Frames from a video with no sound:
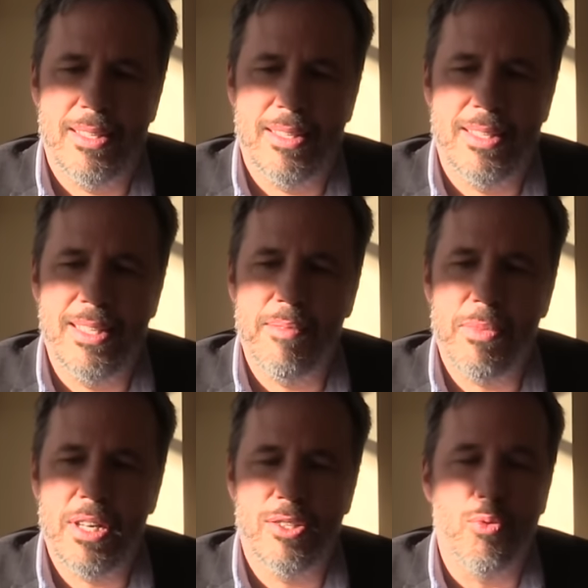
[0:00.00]

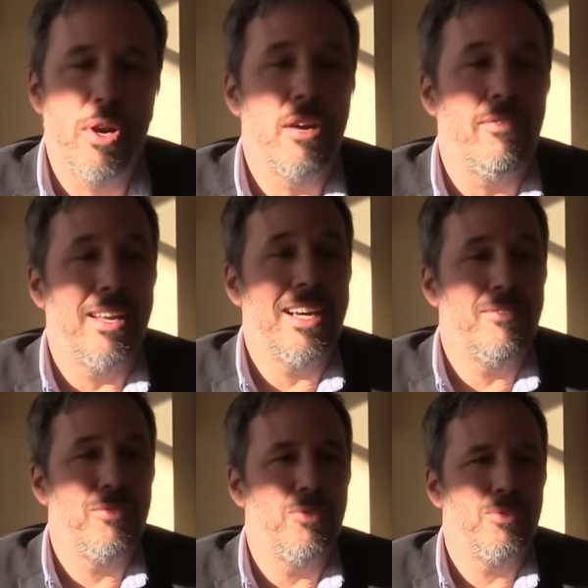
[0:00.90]
Cinema is a way of
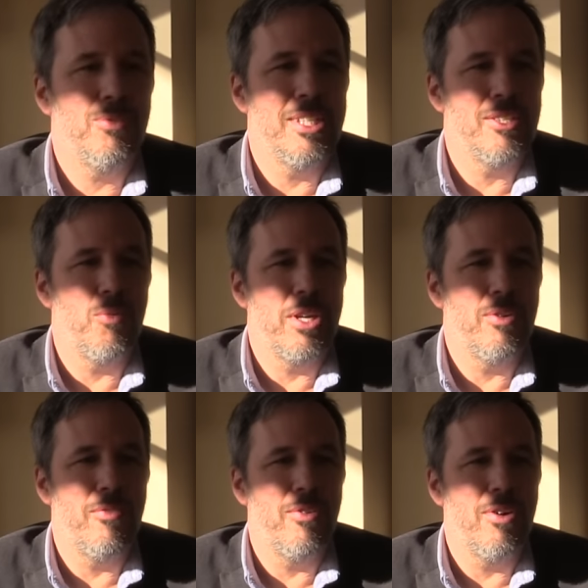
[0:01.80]
life, you know. It's a way
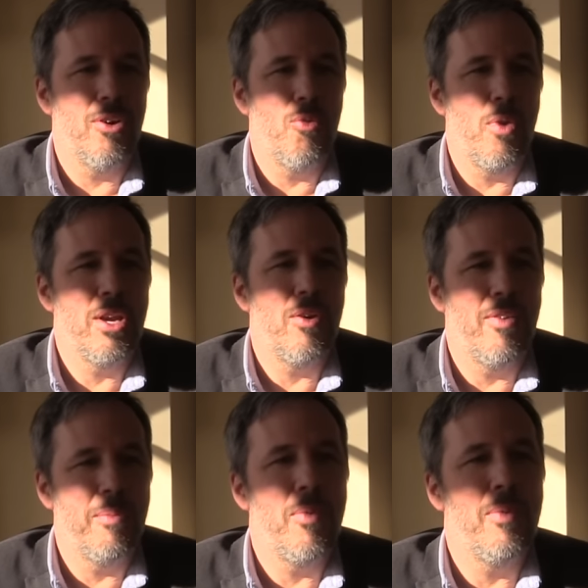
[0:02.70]
of uh, a way of
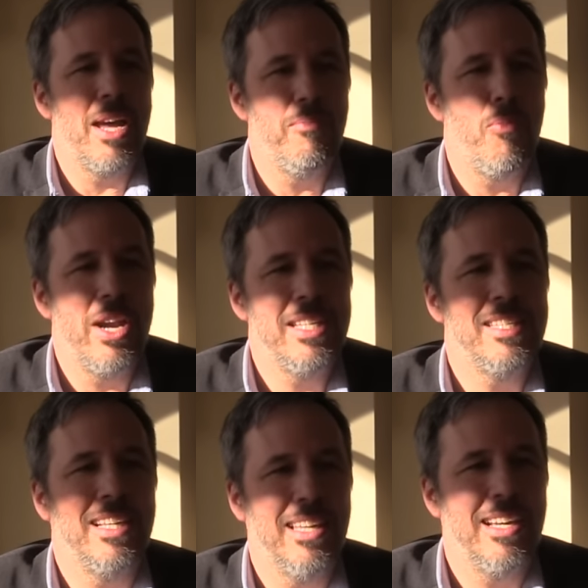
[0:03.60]
um,
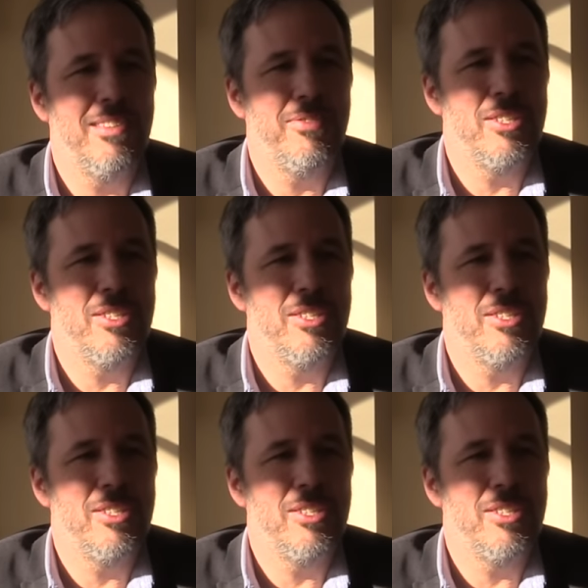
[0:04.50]
embracing life.